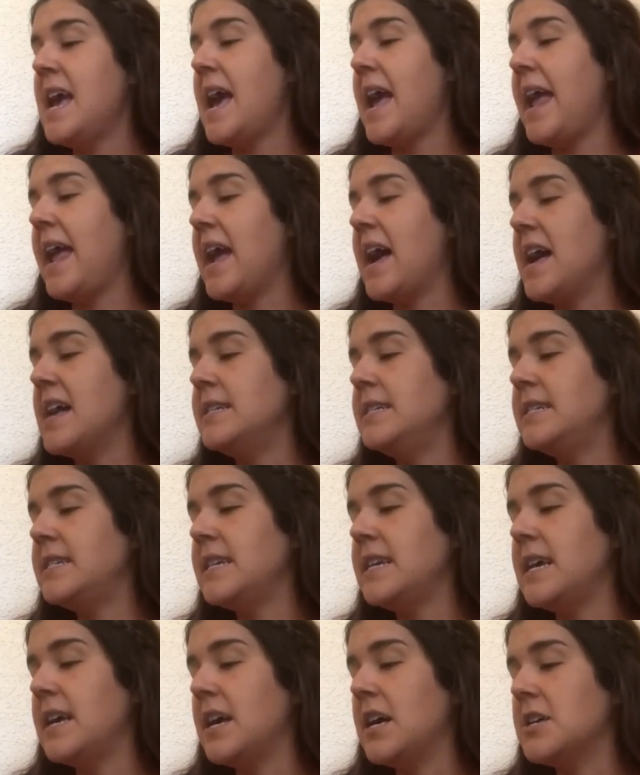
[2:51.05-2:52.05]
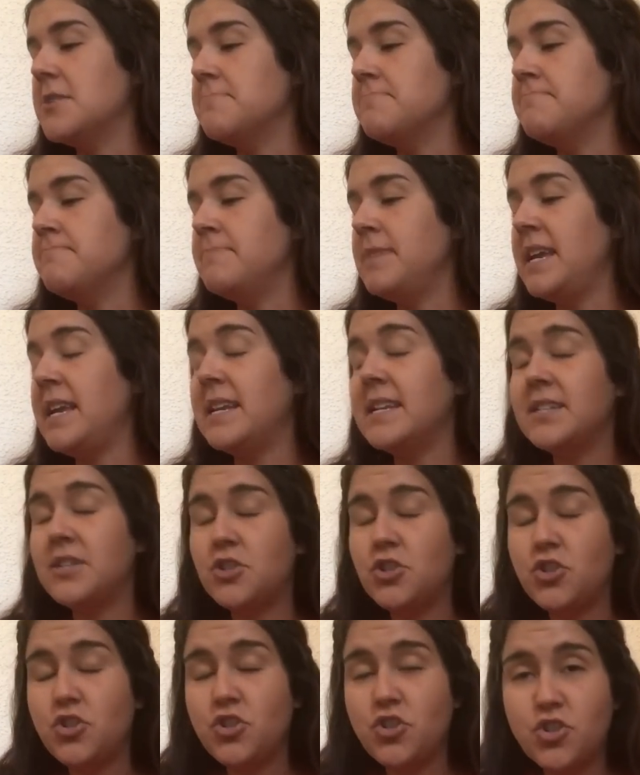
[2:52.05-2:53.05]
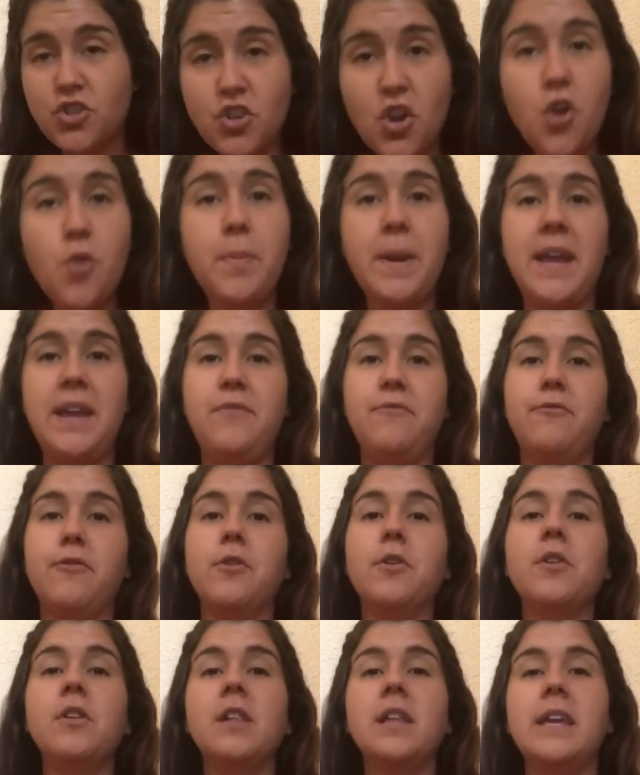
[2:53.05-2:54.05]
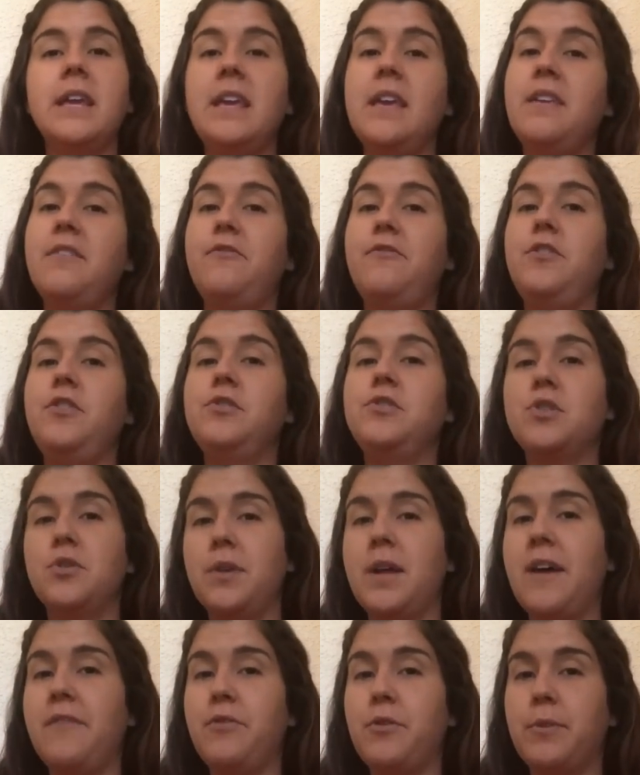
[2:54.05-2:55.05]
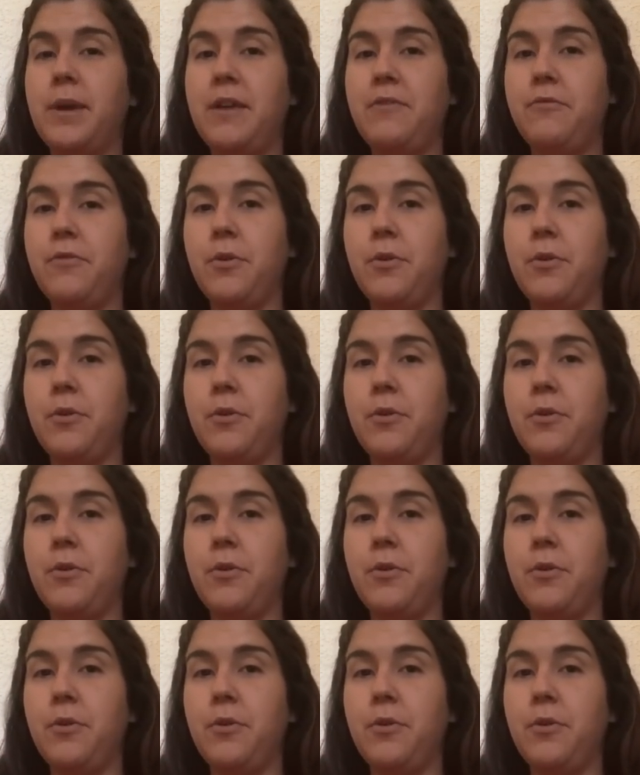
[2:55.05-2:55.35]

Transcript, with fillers: And um, it is so painful if you don't have the right